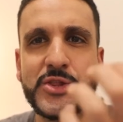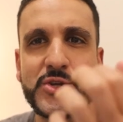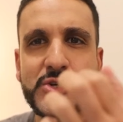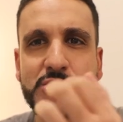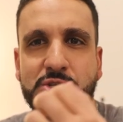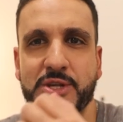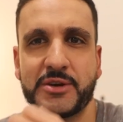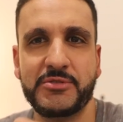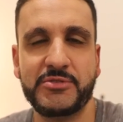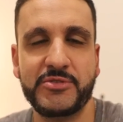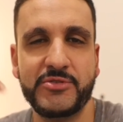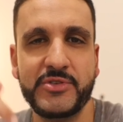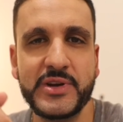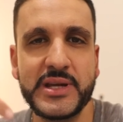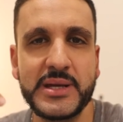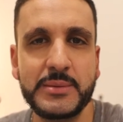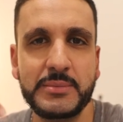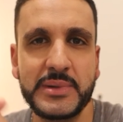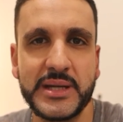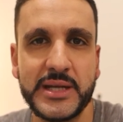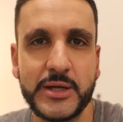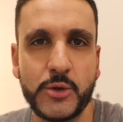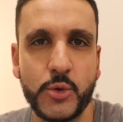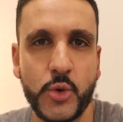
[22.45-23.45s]
there's a
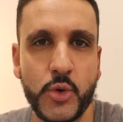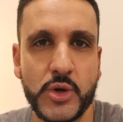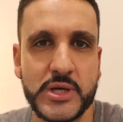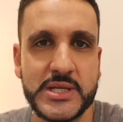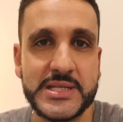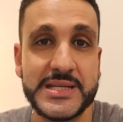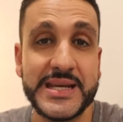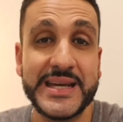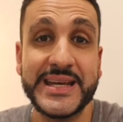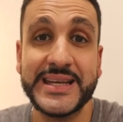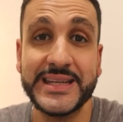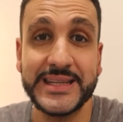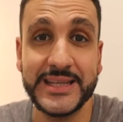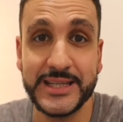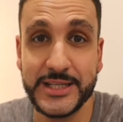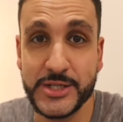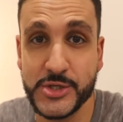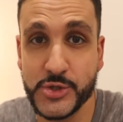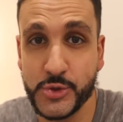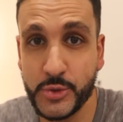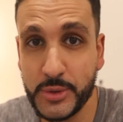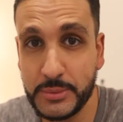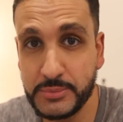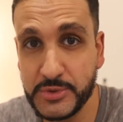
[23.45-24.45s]
free mini course in the
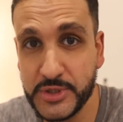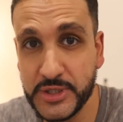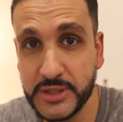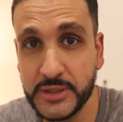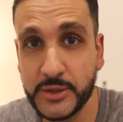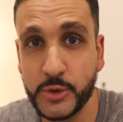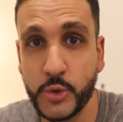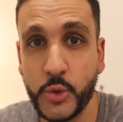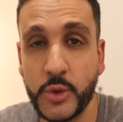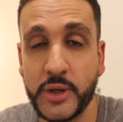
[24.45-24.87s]
description